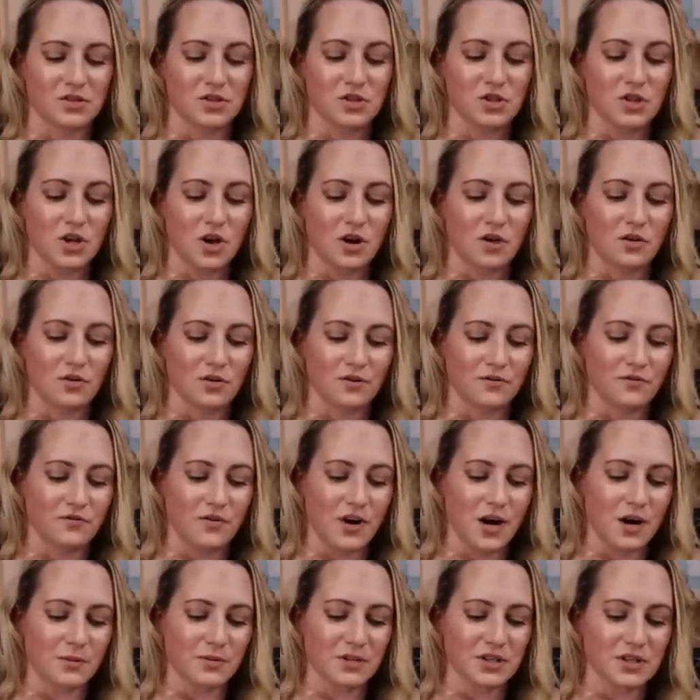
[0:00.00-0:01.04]
so the
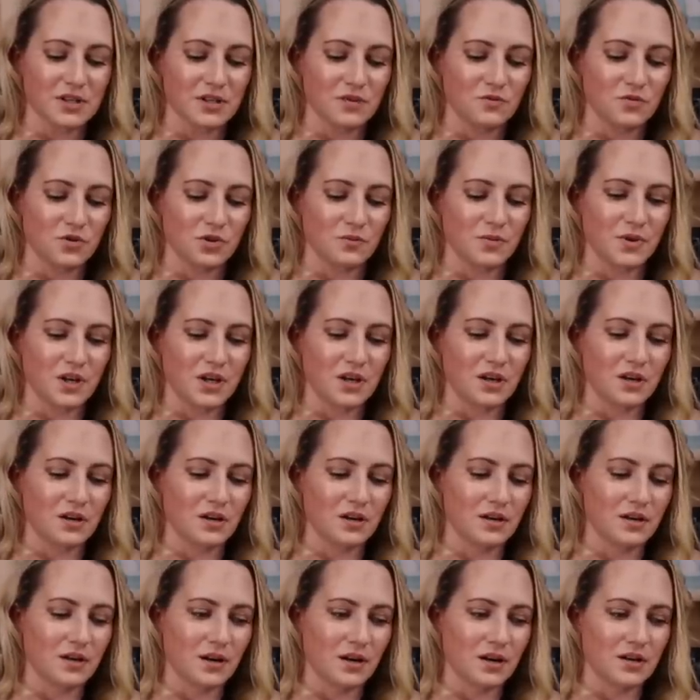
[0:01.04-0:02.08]
Farmacy will be
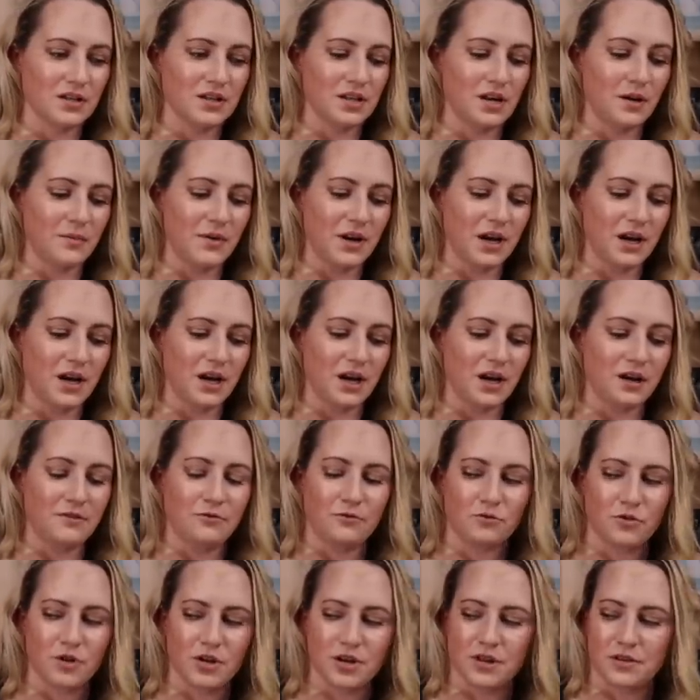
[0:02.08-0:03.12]
teaming
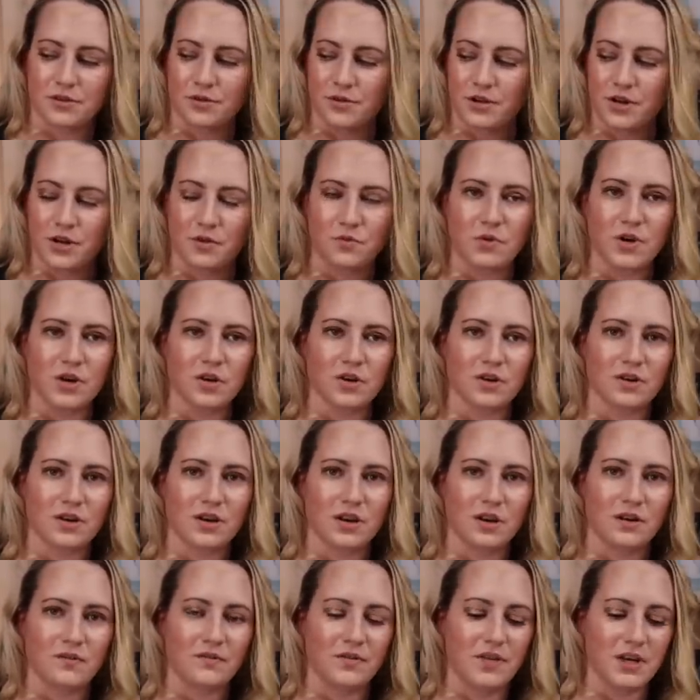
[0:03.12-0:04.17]
off with the winner
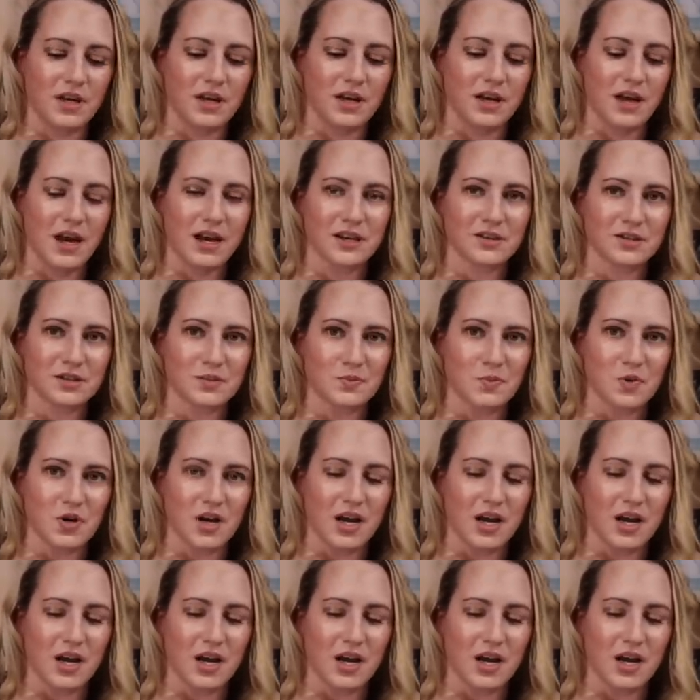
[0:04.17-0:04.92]
of the next